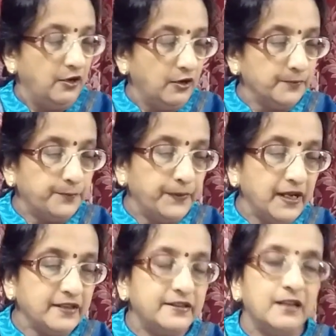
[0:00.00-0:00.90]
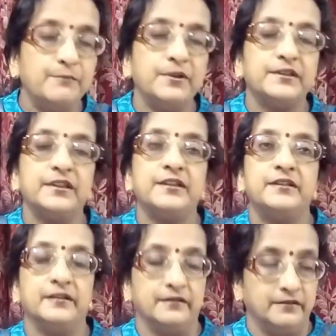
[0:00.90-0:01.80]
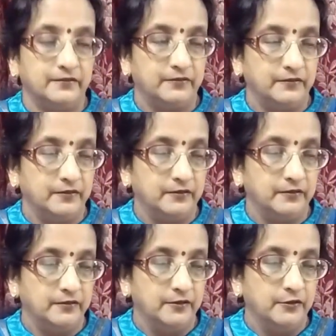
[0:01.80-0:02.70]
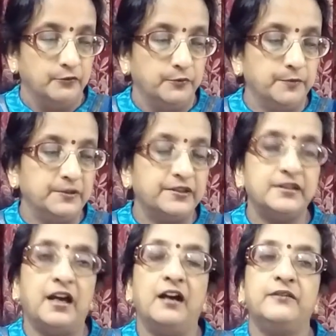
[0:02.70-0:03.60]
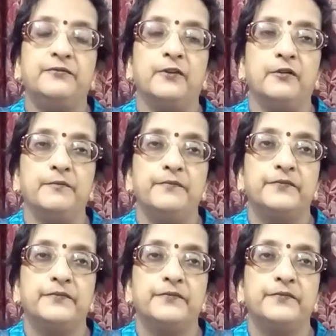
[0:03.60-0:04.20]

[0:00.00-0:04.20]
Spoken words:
On page number 16, we will start from